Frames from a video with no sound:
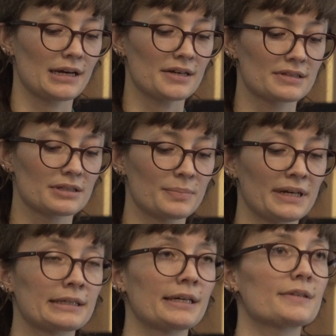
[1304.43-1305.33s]
glass
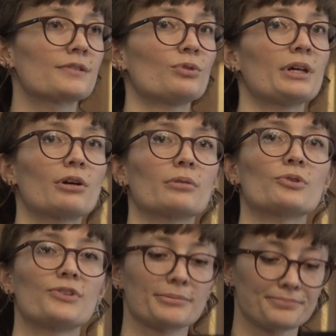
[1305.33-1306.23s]
display case to the Clock
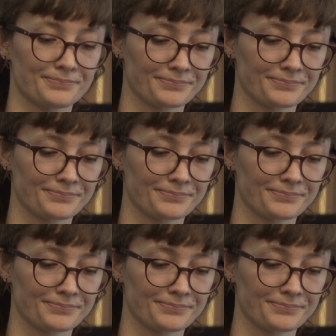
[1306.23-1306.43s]
Museum.